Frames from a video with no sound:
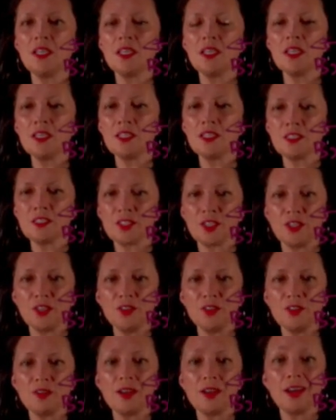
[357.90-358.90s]
So
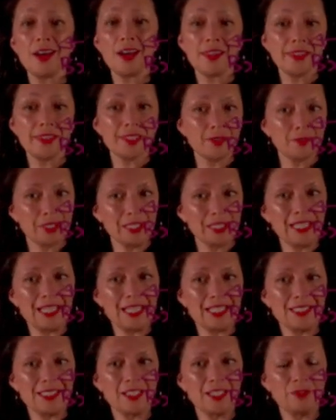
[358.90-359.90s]
I think I'm going to
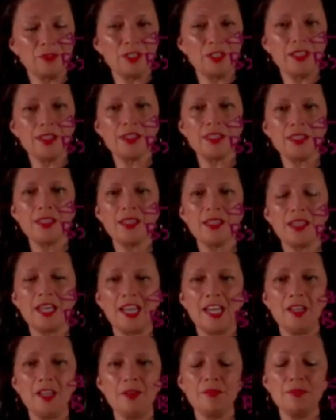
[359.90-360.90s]
end up with
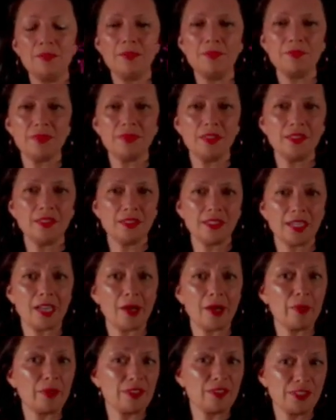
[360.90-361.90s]
a
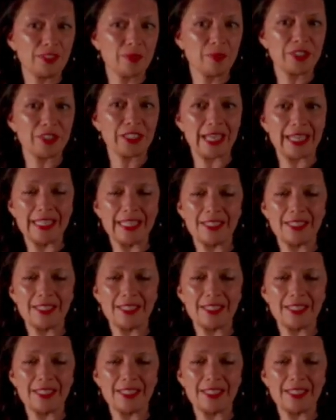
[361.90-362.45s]
couple of simultaneous